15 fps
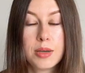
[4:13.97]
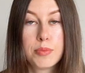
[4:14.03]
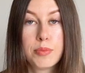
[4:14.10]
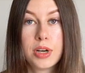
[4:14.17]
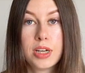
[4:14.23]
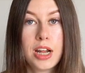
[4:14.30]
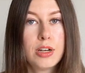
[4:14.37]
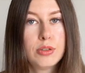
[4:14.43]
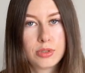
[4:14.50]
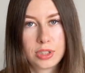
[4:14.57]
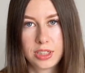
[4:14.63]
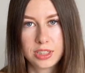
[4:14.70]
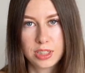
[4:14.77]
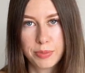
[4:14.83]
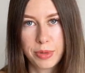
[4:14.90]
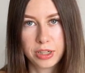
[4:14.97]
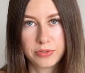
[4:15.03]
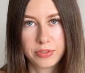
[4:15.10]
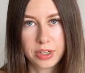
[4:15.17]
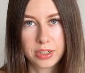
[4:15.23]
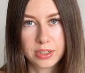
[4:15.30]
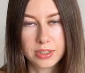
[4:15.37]
But I don't think it's a
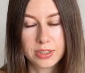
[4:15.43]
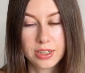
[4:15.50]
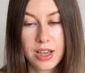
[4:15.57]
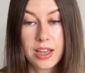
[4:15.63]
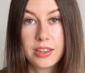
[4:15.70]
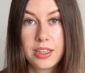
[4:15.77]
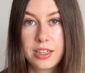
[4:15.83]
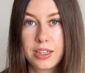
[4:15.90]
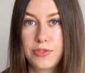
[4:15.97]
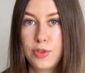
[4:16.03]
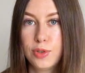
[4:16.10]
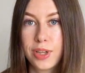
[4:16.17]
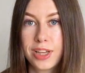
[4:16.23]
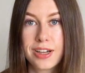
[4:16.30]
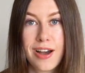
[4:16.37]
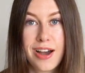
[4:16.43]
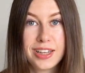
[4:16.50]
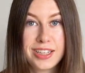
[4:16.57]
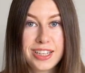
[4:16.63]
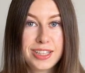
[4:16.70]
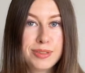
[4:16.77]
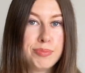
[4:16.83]
bad fragrance. I think if you like
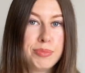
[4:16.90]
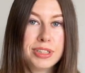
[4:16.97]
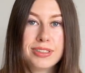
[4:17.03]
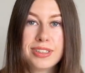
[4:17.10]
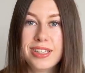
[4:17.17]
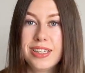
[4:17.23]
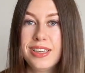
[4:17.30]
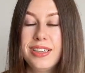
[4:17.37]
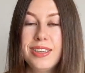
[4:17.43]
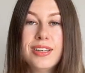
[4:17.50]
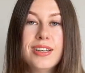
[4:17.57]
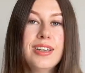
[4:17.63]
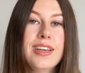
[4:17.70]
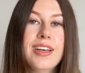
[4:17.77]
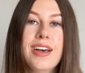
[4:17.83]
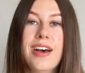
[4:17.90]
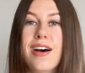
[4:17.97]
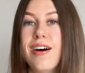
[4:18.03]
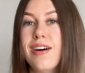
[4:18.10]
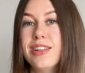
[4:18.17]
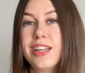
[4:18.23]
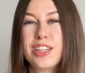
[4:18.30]
honey, milky,
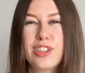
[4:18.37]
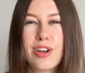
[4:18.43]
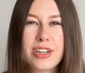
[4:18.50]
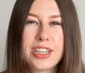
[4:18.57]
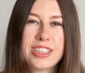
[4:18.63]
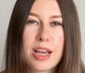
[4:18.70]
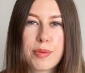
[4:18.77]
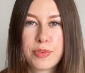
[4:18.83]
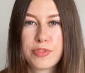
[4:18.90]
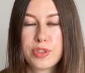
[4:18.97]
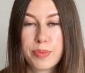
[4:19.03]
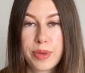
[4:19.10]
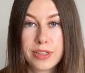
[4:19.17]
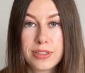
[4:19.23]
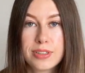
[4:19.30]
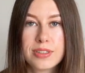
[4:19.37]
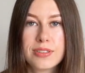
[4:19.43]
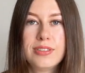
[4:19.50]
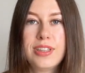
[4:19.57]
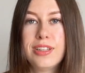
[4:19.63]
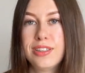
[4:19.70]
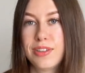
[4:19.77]
lactonic type of smells,
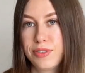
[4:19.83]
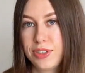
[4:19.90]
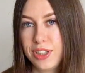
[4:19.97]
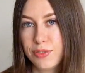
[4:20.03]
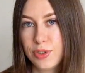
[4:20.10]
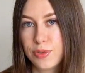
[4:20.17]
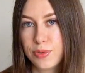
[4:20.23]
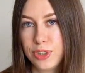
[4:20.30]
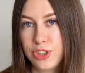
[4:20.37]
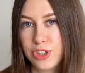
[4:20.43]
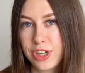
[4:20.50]
then definitely give this one a